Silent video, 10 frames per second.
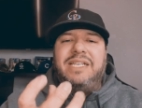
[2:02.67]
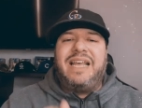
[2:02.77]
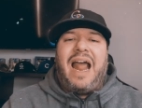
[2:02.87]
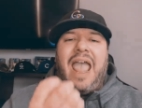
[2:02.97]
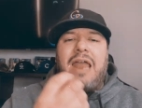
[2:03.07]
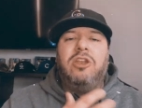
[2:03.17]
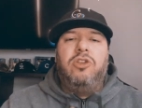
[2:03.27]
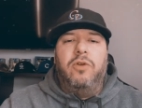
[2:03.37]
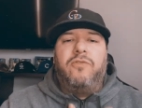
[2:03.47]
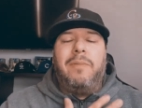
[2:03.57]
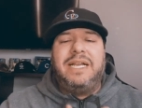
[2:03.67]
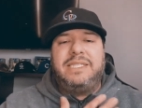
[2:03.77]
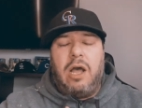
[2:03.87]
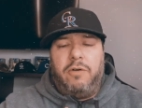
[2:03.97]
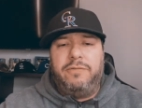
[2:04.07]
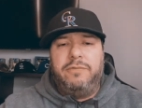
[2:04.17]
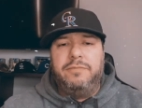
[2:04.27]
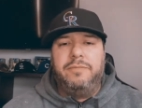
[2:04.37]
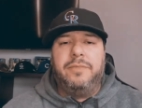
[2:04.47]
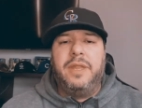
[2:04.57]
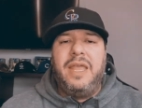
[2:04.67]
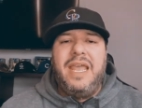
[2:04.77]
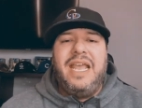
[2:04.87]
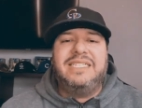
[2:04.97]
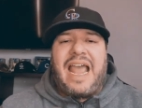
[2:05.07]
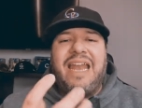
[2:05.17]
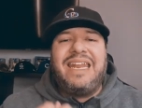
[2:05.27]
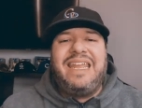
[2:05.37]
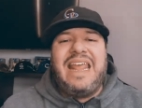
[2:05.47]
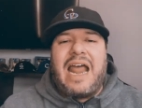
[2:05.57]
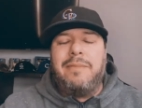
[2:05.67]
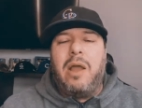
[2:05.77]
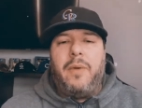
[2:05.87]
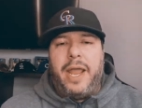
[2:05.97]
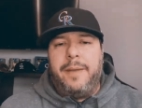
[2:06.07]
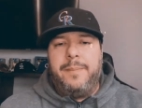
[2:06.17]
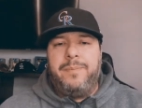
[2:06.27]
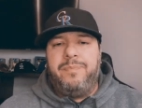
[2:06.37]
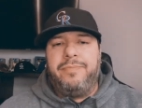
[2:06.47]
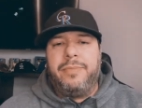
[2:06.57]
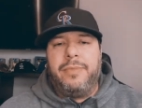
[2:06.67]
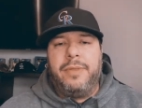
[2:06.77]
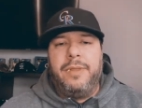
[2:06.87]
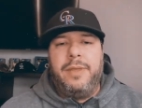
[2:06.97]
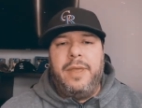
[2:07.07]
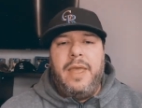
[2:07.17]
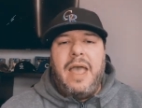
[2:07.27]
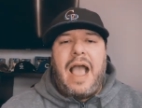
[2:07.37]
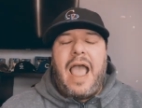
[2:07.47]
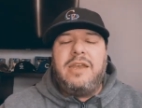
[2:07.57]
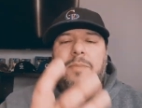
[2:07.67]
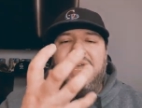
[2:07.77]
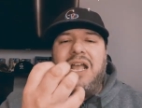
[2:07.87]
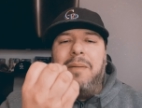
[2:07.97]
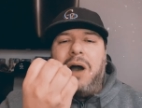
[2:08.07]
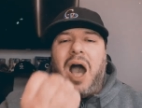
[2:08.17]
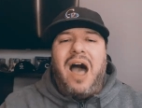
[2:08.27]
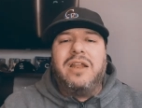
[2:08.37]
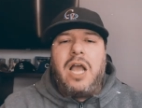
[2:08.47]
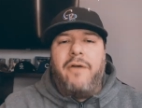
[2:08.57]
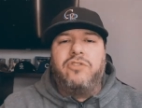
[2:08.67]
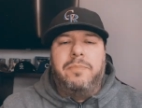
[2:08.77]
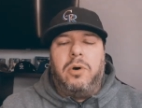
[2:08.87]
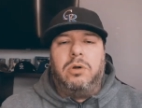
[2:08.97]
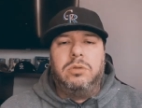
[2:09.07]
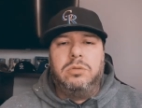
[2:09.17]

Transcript: that I had to do for myself is I had to get out of my way. I had to become uncomfortable.